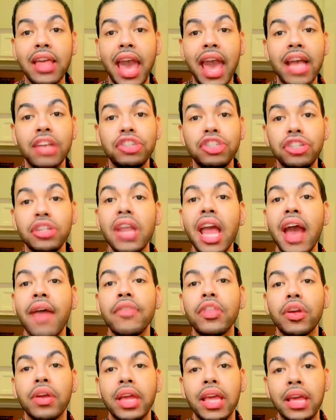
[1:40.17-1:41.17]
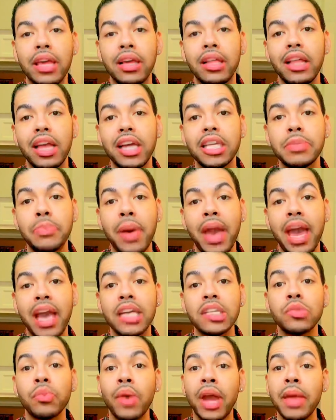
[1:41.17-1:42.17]
should have their NCLEX
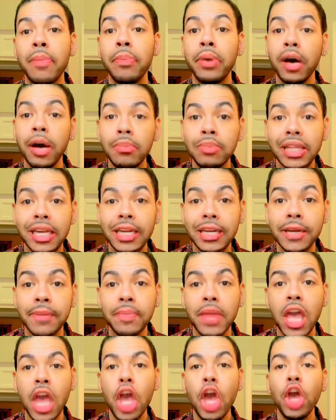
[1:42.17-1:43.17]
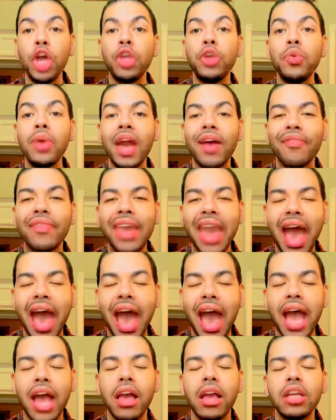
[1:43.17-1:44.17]
pass rate public. You have
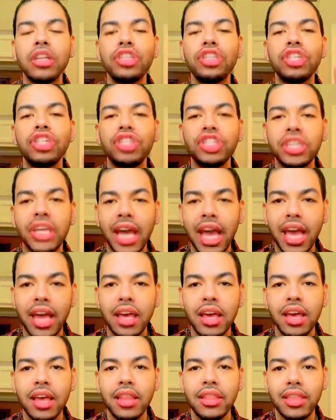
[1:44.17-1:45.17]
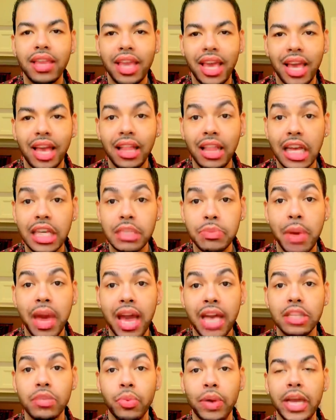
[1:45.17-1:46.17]
got to check the NCLEX
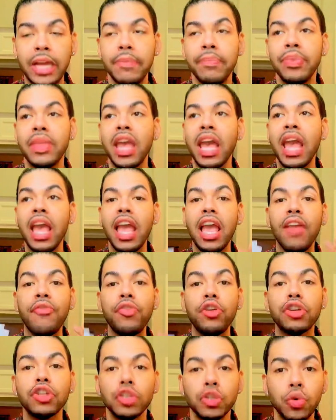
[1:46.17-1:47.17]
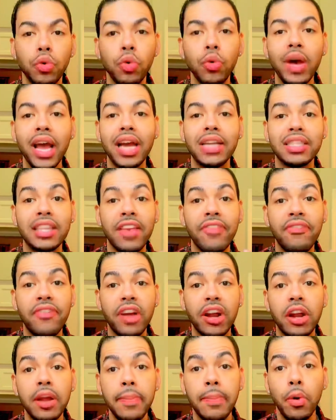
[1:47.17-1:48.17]
pass rate. If your school has a
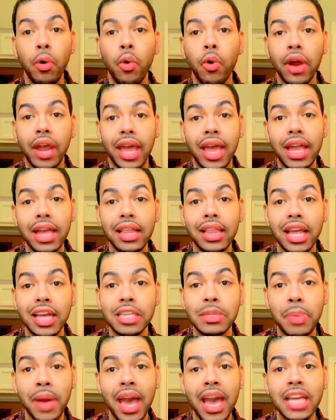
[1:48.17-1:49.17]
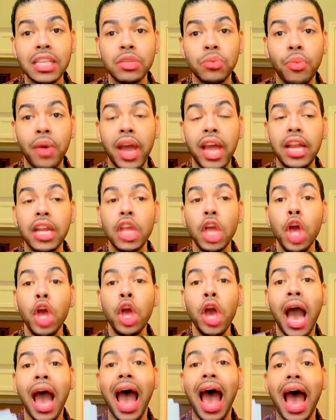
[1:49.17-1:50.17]
very poor NCLEX pass rate,
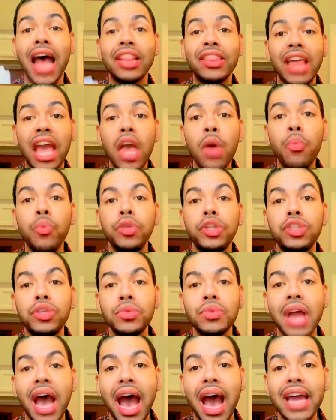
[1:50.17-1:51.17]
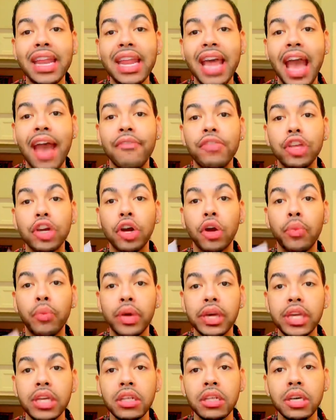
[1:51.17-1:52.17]
they do not have the
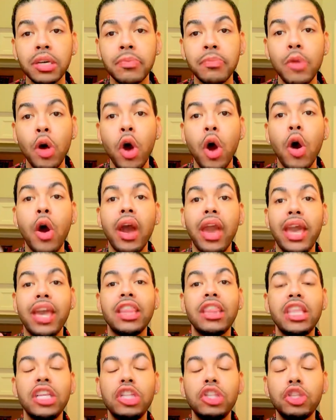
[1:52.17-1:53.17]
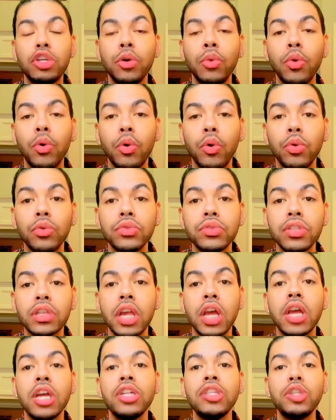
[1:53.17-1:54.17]
curriculum and the tools
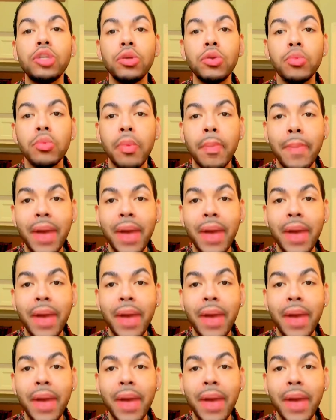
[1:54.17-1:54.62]
to